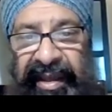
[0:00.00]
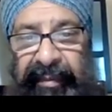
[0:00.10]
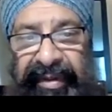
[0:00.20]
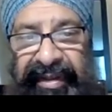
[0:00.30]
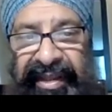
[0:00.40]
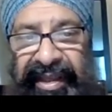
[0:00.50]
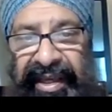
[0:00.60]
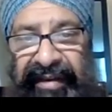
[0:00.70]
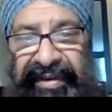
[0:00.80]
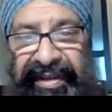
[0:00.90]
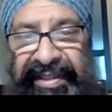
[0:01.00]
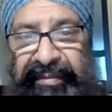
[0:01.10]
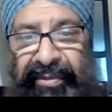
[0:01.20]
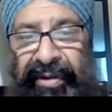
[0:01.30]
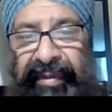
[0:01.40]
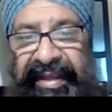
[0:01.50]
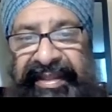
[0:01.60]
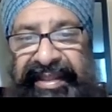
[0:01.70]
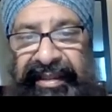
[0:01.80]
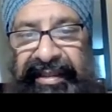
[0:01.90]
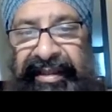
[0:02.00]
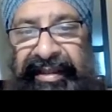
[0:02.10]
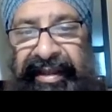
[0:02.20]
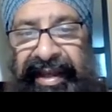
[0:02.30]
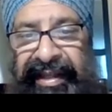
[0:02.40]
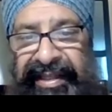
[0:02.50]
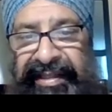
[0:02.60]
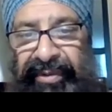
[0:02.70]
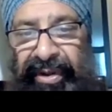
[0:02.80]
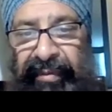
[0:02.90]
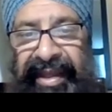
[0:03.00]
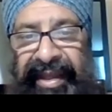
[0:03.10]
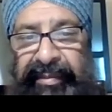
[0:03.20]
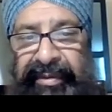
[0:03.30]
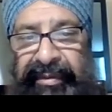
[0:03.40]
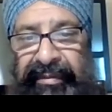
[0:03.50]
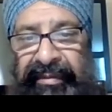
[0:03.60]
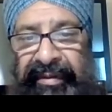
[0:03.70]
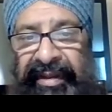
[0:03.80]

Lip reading: but they have a small maxilla and a small mandible,